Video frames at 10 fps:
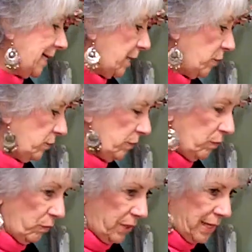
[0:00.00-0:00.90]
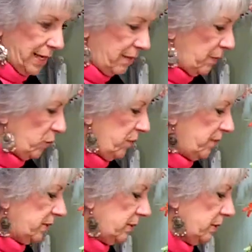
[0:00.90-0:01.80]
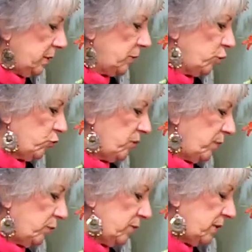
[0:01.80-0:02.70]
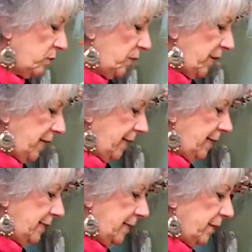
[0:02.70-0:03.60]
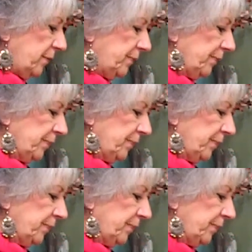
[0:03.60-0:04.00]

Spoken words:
down when I add my ribbon streamers that will be hanging down.